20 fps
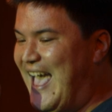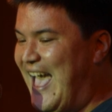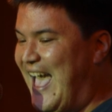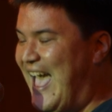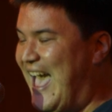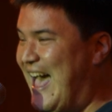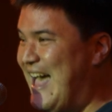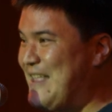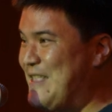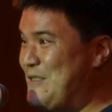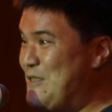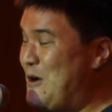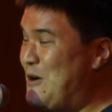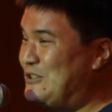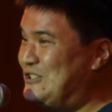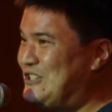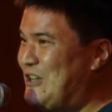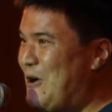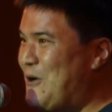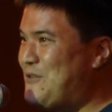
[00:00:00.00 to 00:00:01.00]
And no
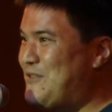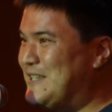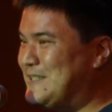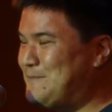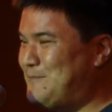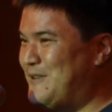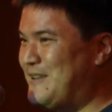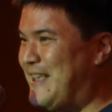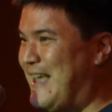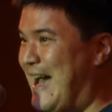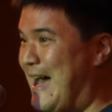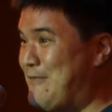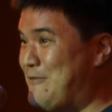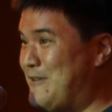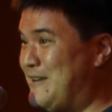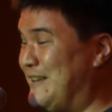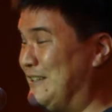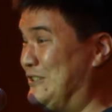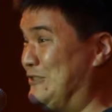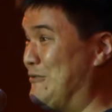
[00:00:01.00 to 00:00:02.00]
joke, this put
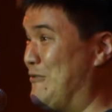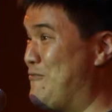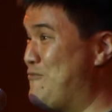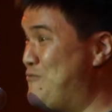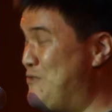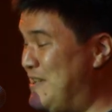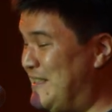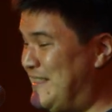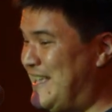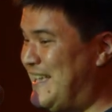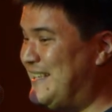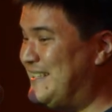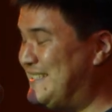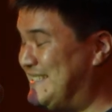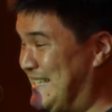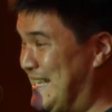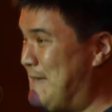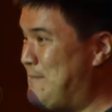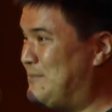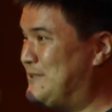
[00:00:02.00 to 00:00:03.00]
Katharine into a really
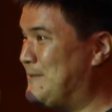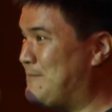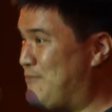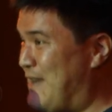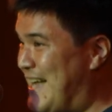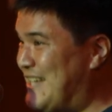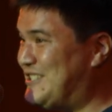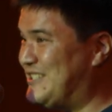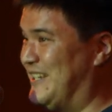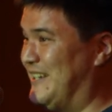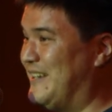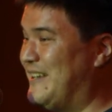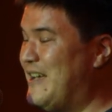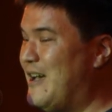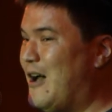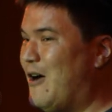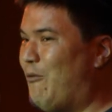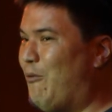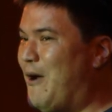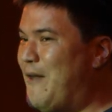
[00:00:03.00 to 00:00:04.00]
deep depression,
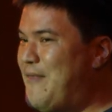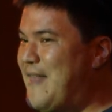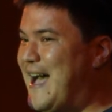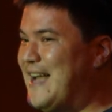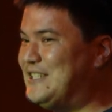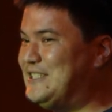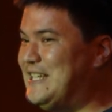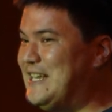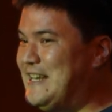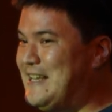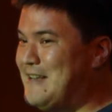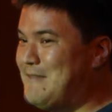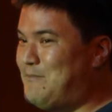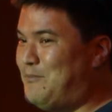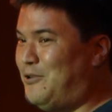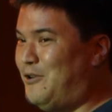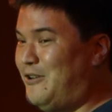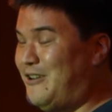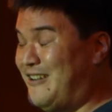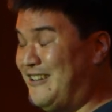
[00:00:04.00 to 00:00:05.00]
one that she didn't
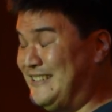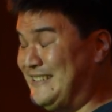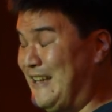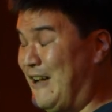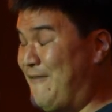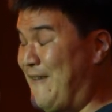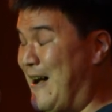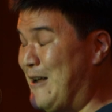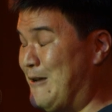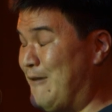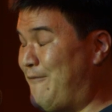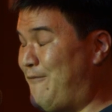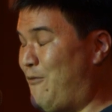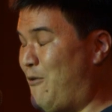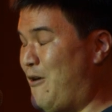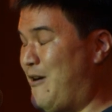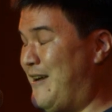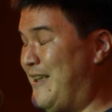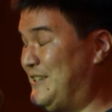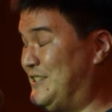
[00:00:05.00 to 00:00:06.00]
pull herself out of
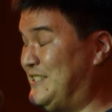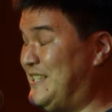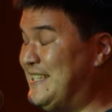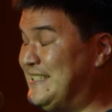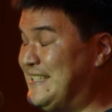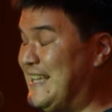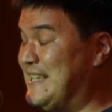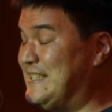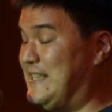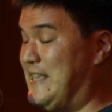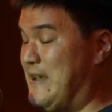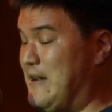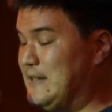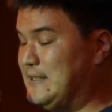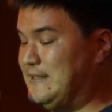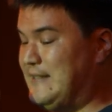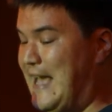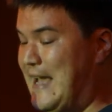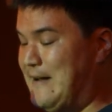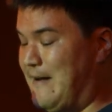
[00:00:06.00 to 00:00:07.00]
for, she says,
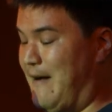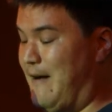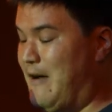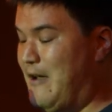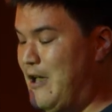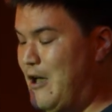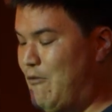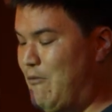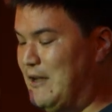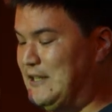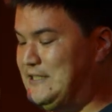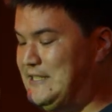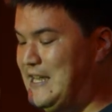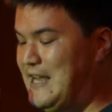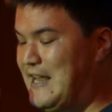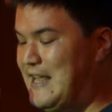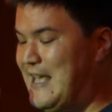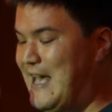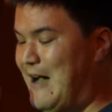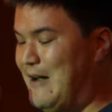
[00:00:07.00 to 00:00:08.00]
years later, when she
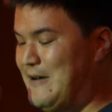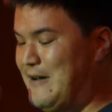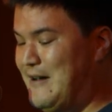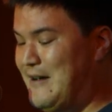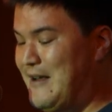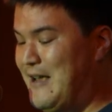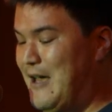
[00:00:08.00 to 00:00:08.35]
encountered